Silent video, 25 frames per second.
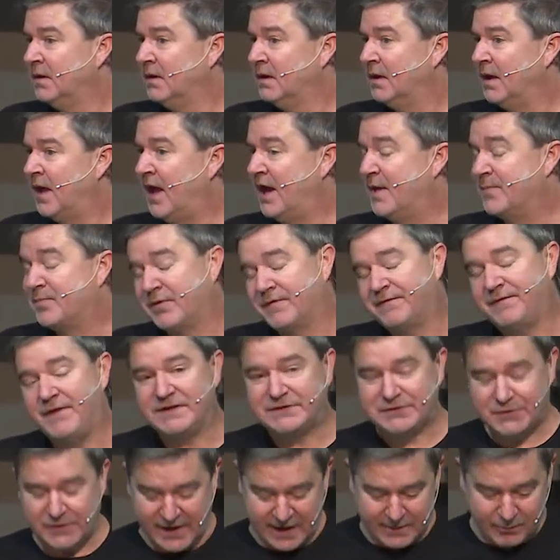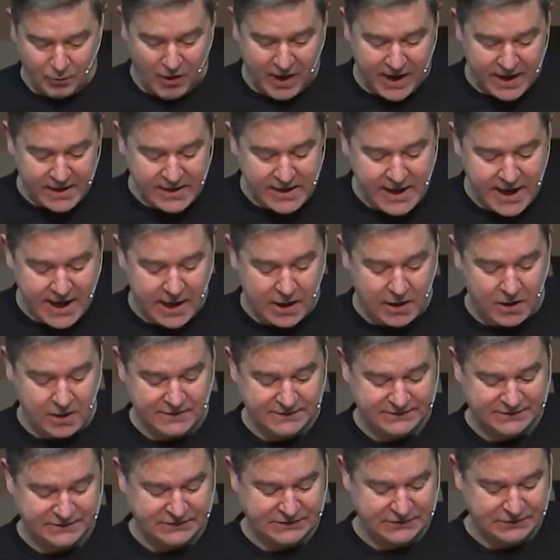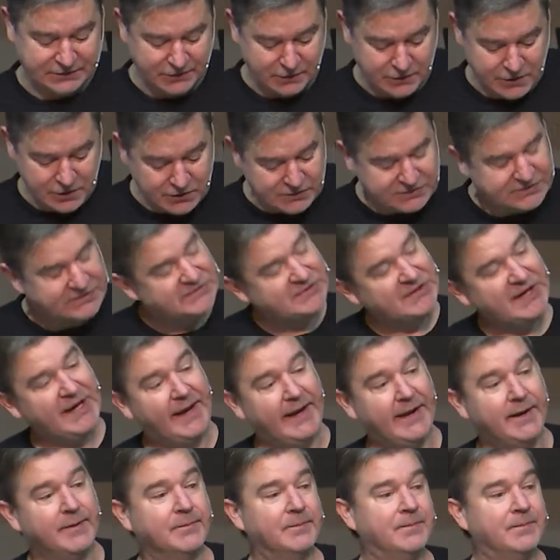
I had a professor named Randy Harris who used to say,